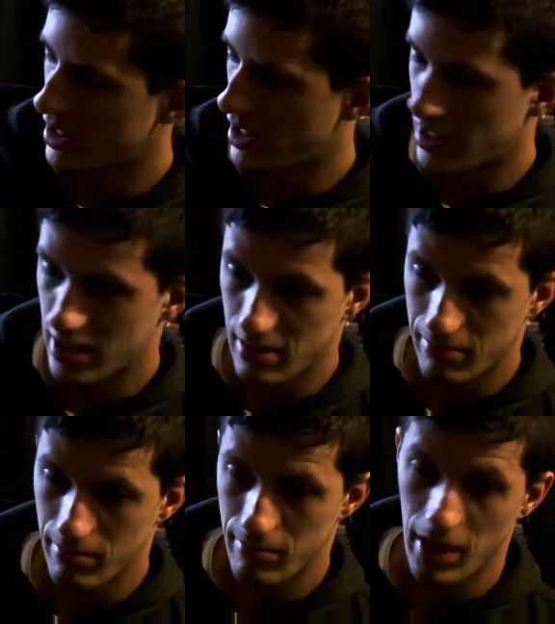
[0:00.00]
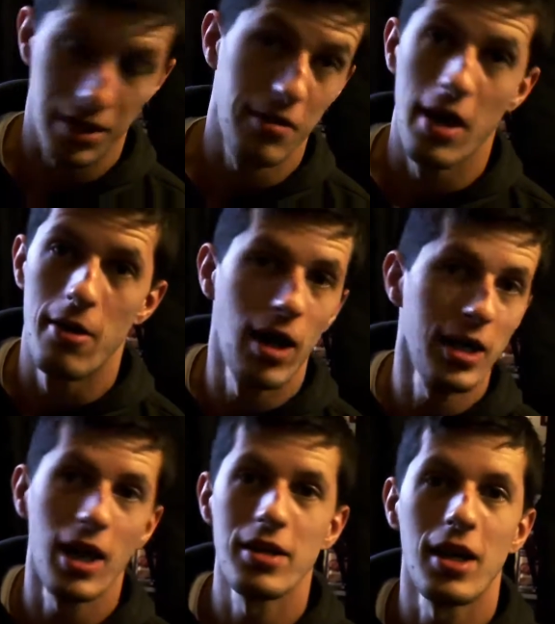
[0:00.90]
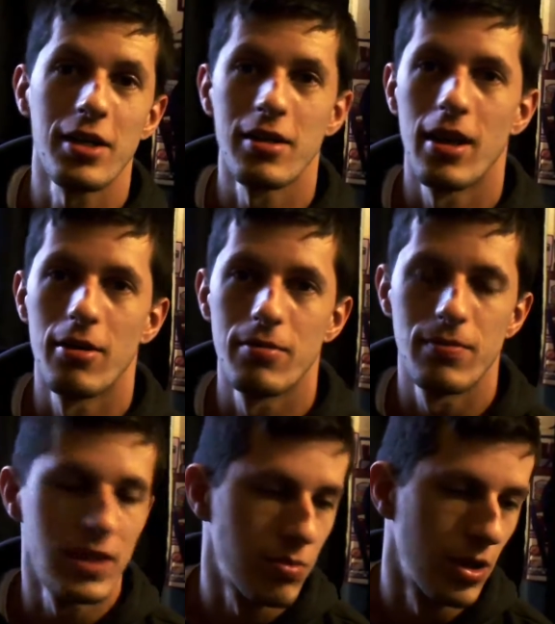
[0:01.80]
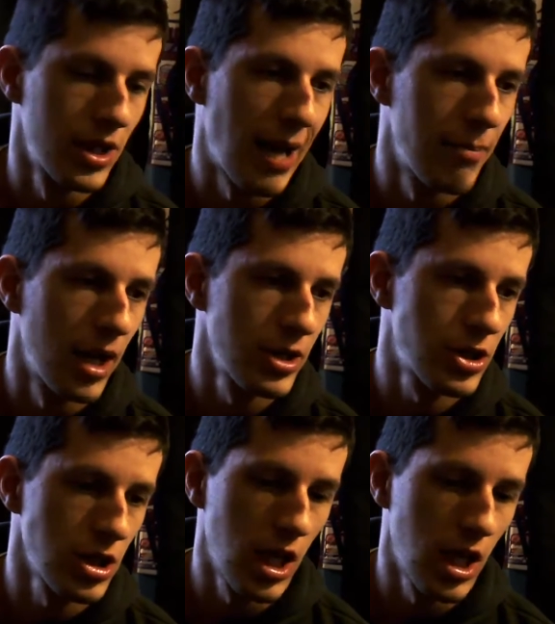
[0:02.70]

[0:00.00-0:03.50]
I don't know. I don't know this one that much,